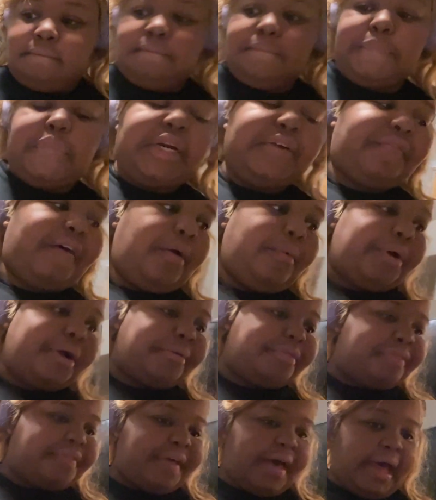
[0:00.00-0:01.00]
But if I wear
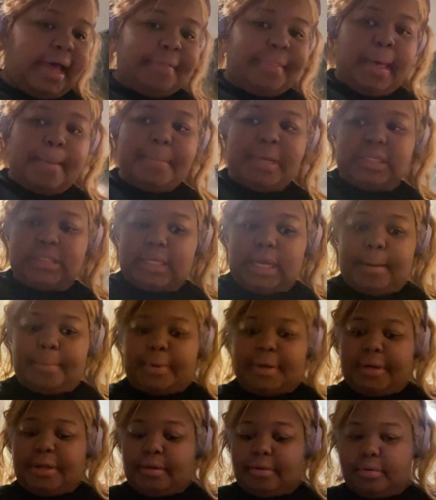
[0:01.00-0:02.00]
that, that means that I'm
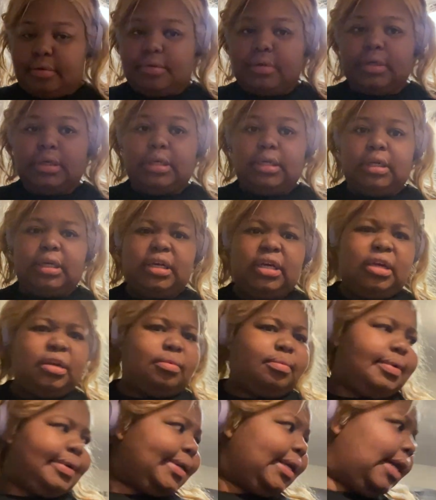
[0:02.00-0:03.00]
going to need
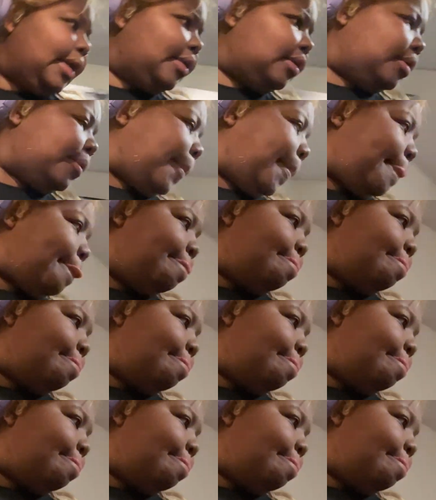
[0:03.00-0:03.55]
what kind of...